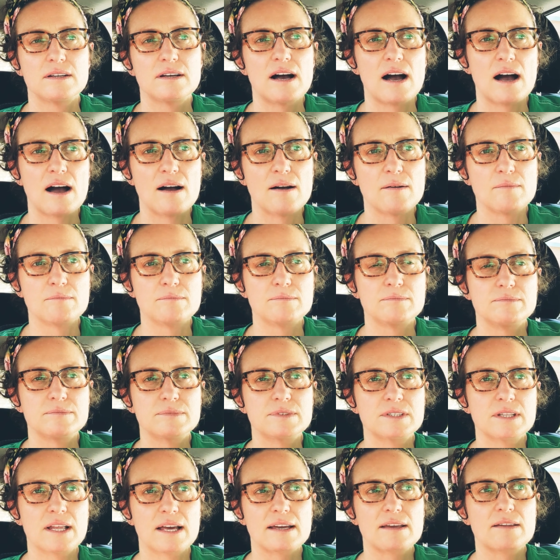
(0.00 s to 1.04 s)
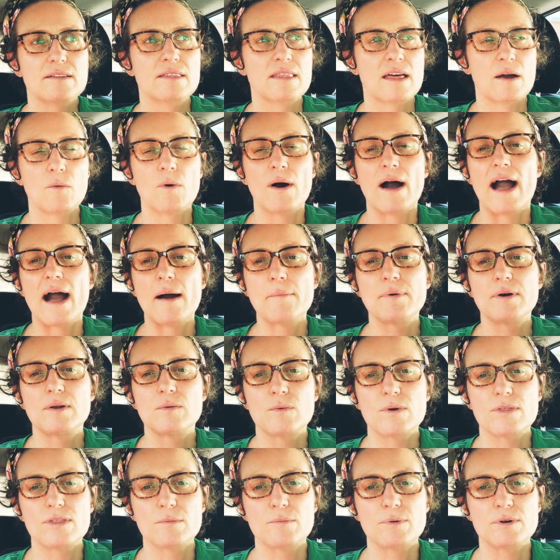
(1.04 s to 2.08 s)
that will happen
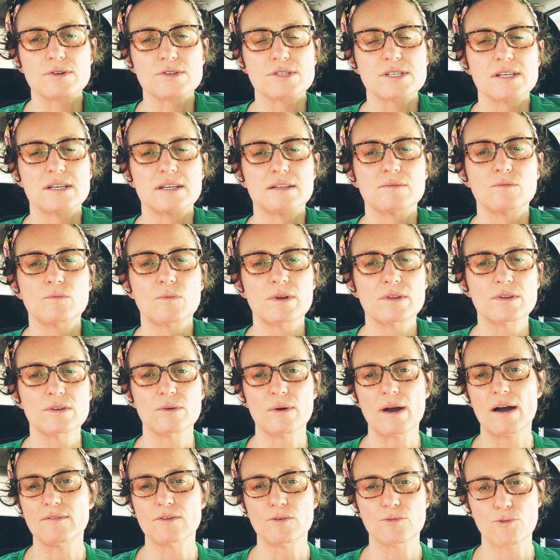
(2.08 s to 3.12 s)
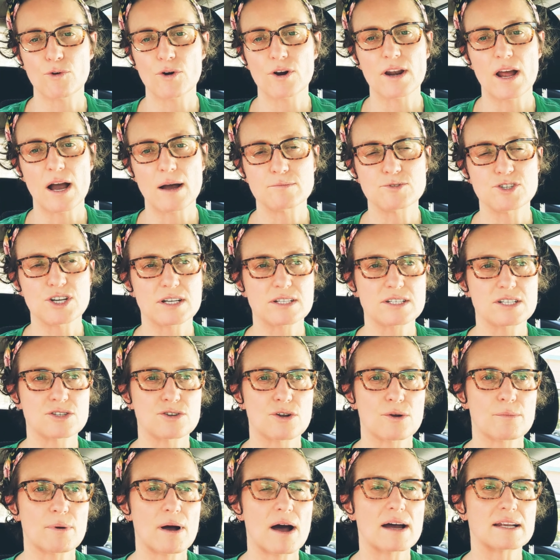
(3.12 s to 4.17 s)
with a person when you have a foreign object in
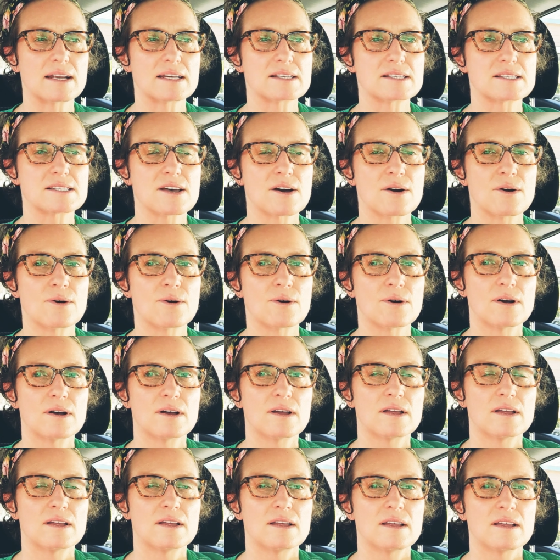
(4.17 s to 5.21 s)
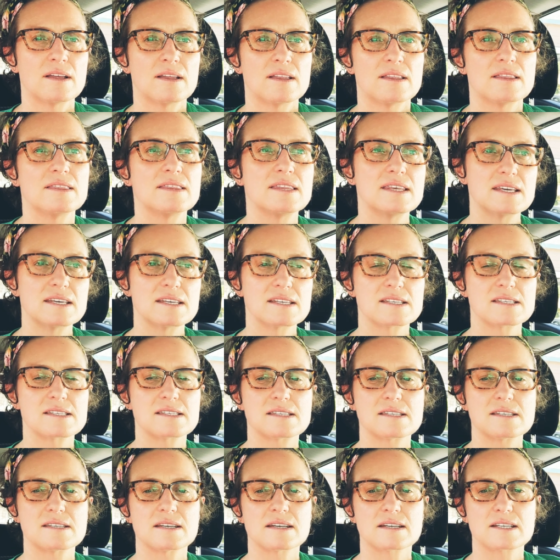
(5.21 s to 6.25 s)
your body. So
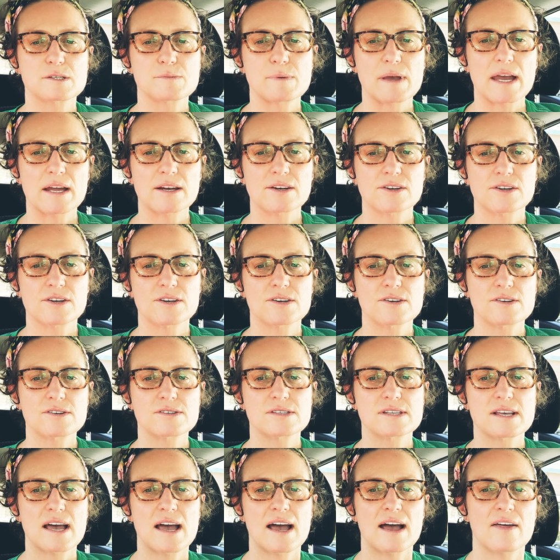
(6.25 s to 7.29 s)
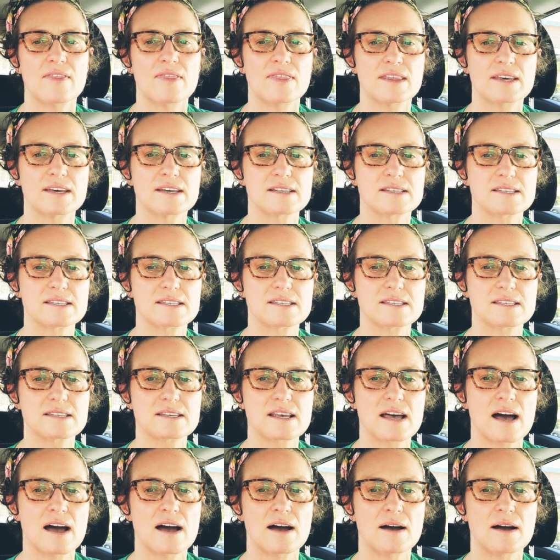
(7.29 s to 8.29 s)
these expanders and this